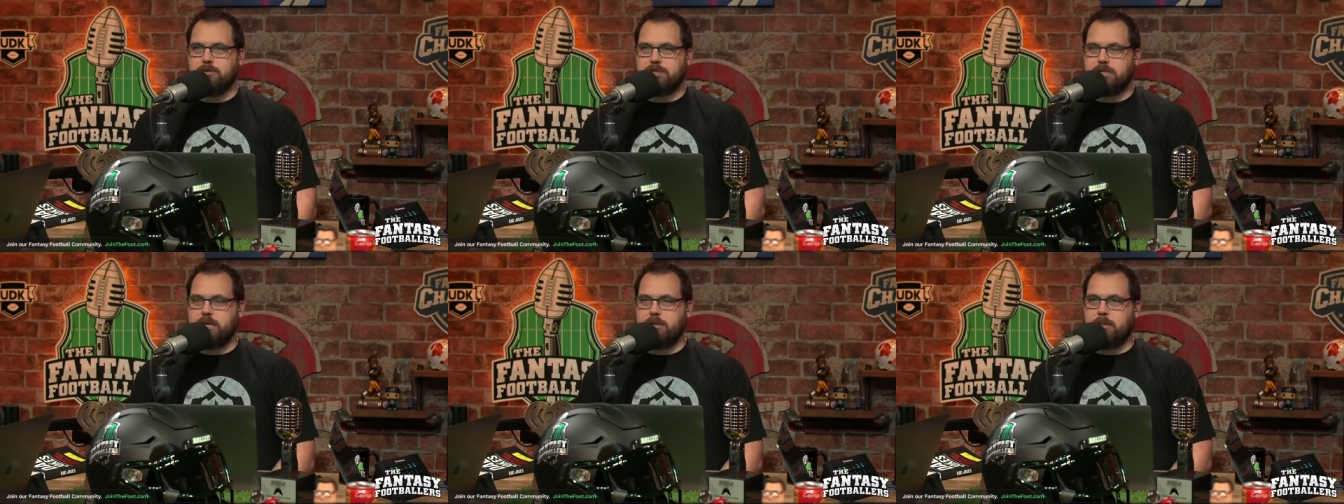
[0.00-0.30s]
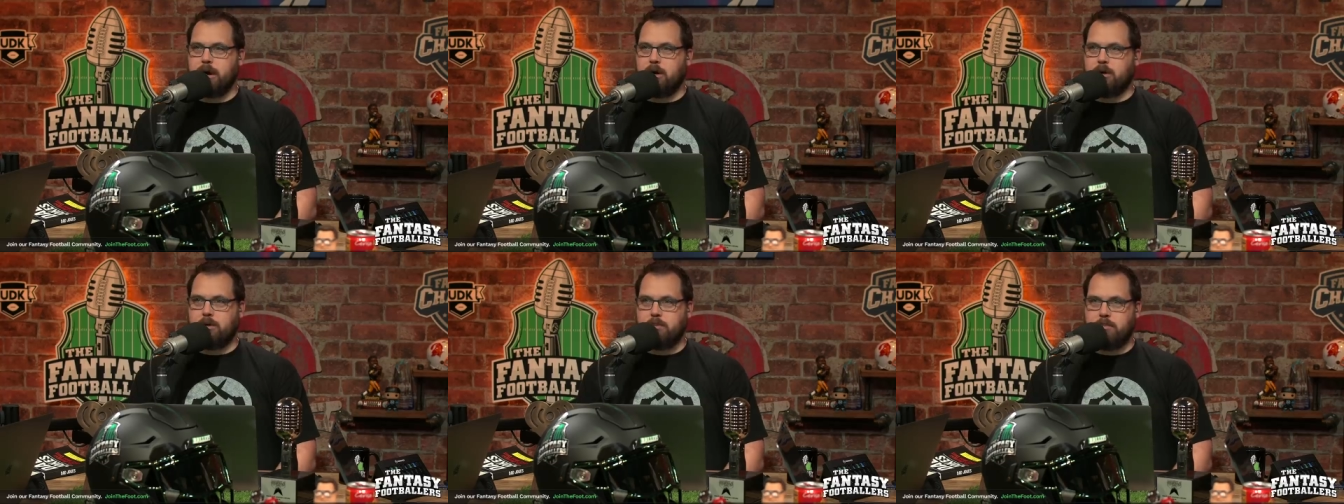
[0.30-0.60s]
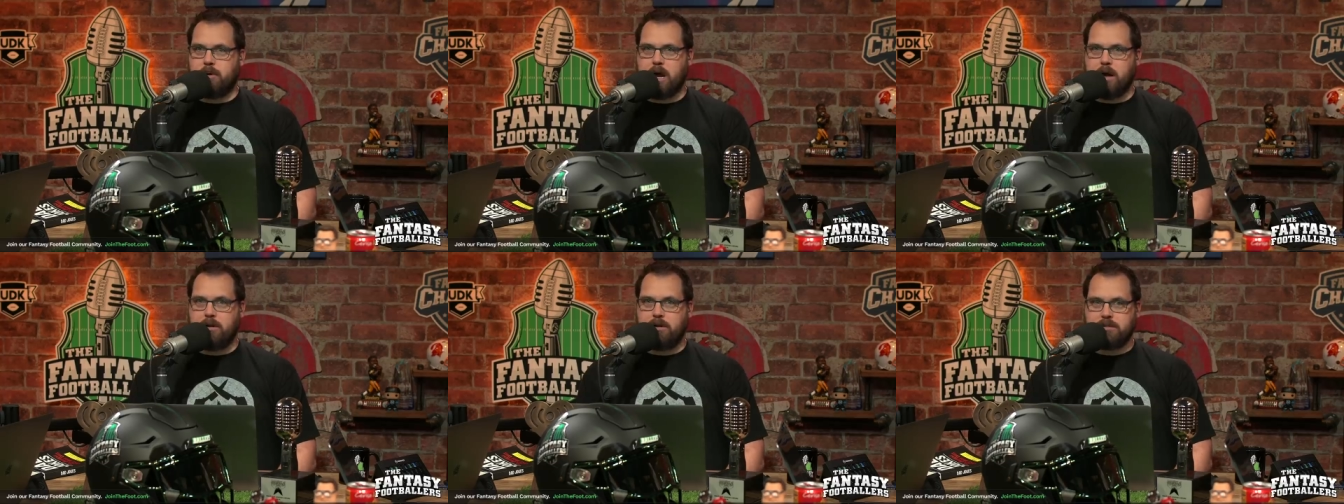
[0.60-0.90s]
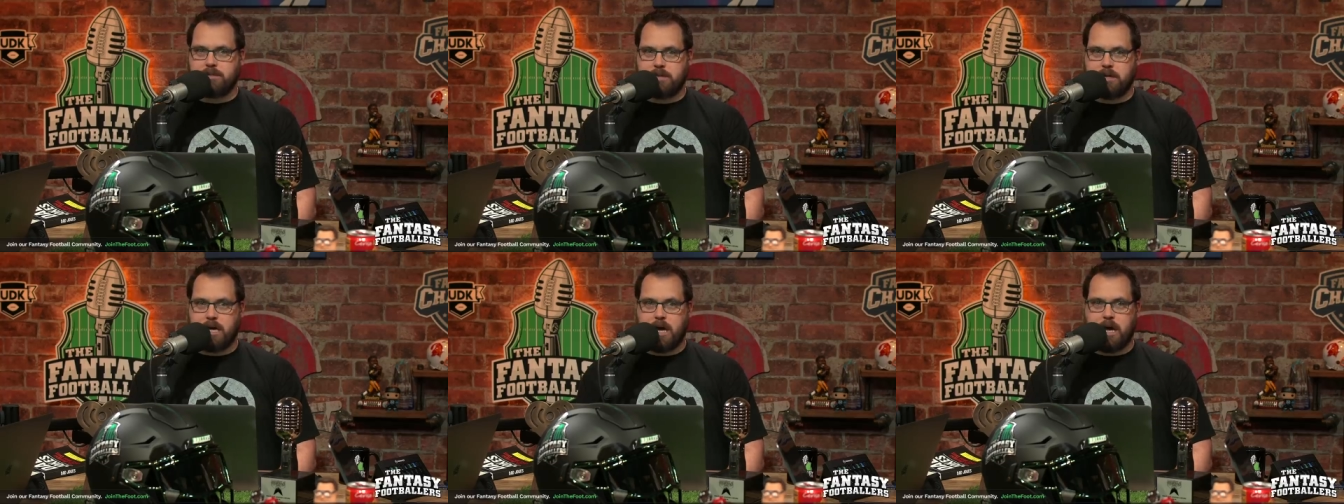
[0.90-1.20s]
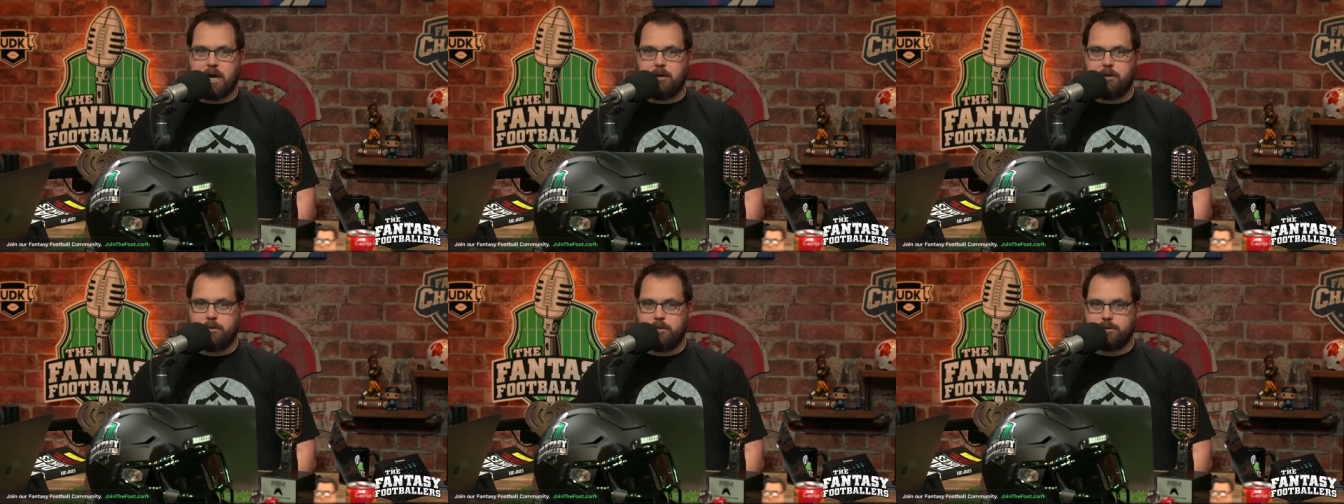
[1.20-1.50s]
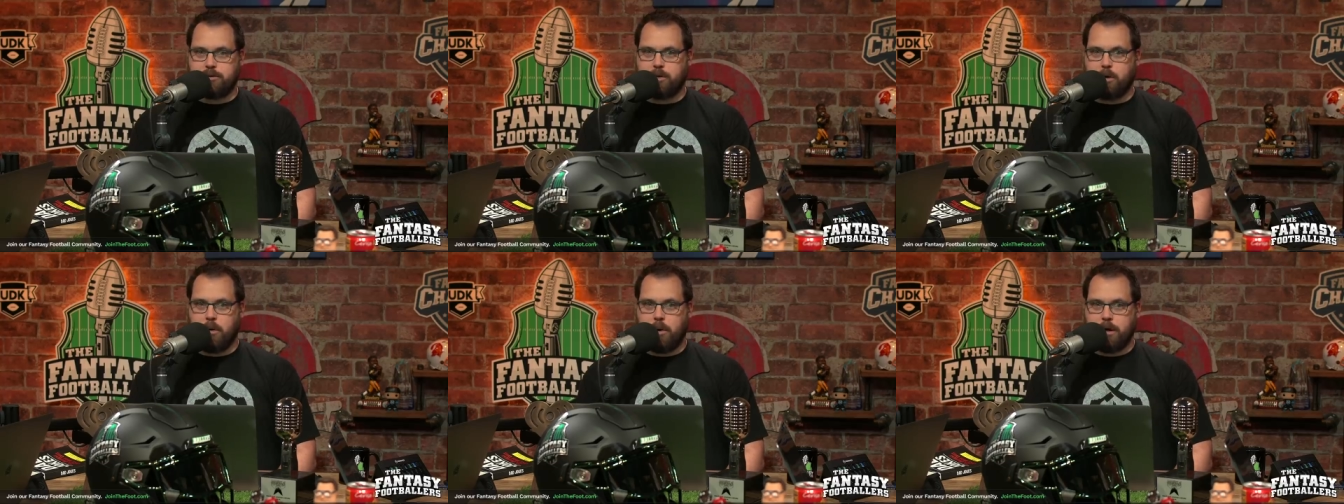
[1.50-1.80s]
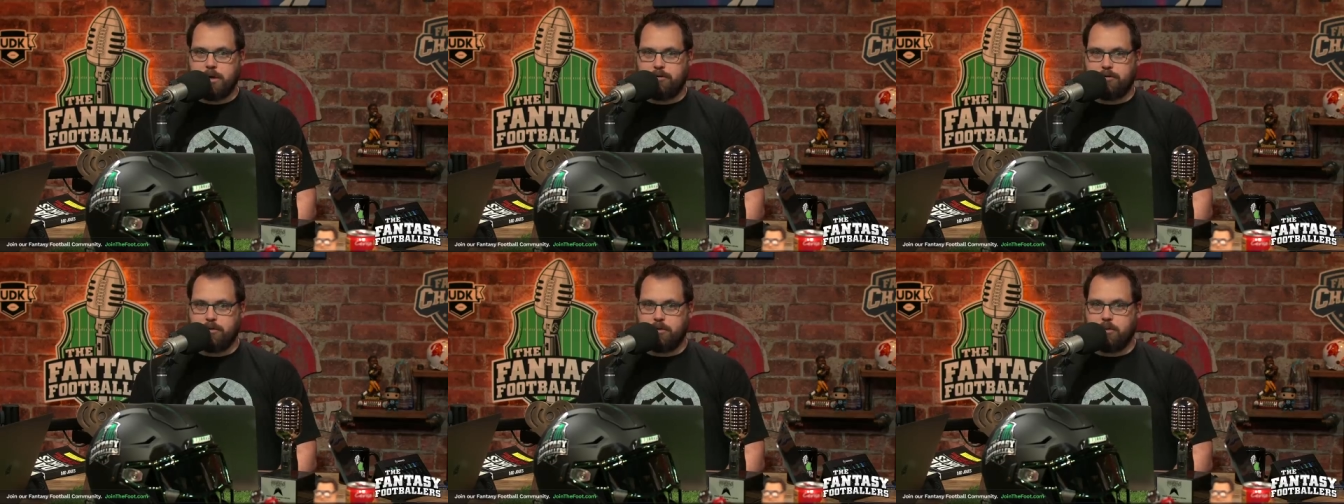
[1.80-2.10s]
see Malcolm Brown as the guy who is
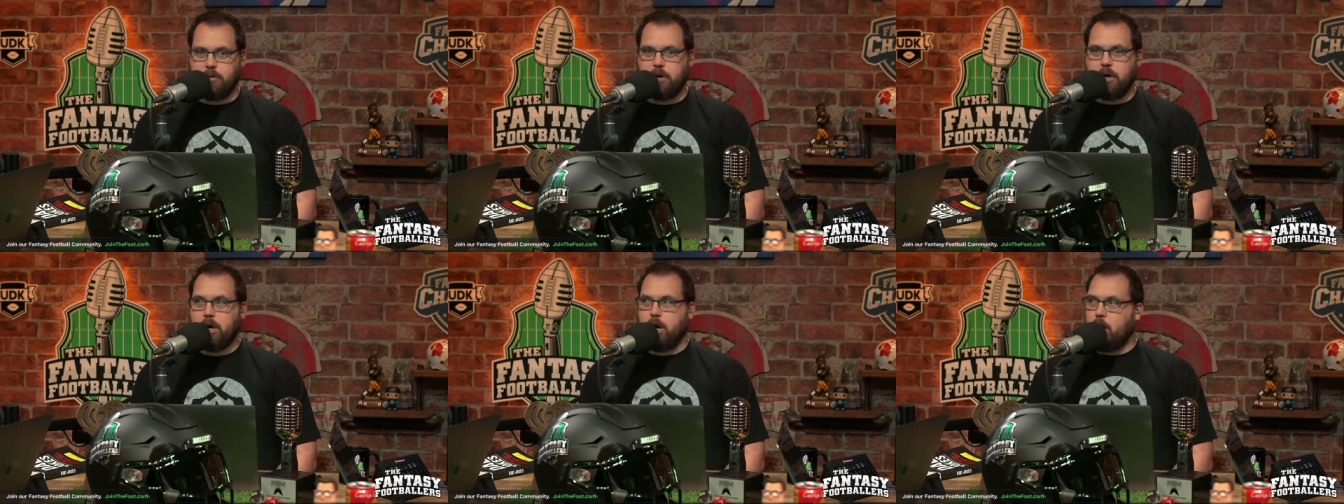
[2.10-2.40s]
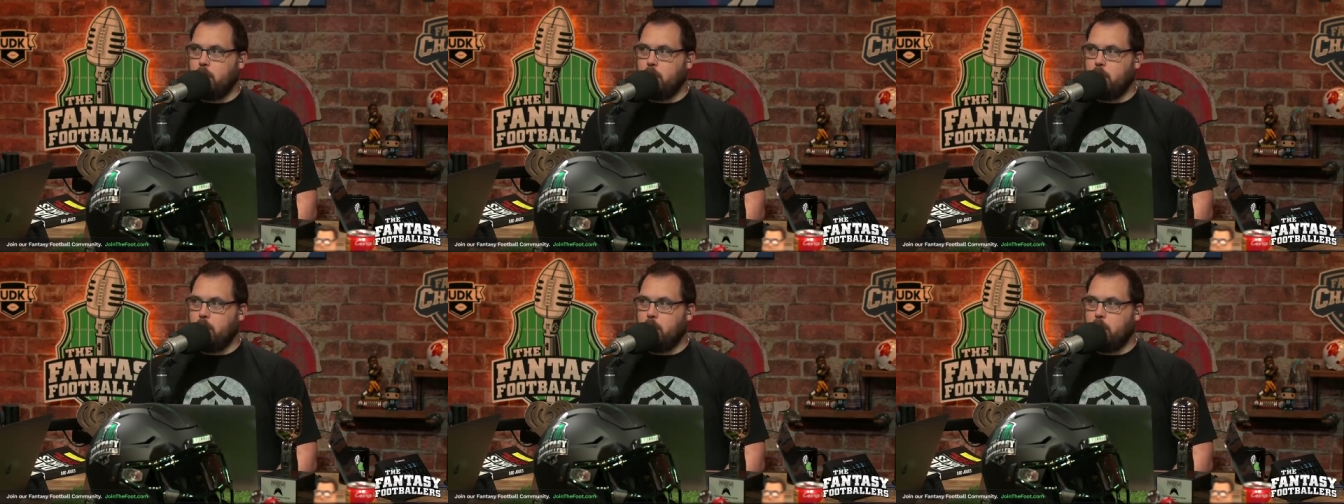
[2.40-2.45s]
going to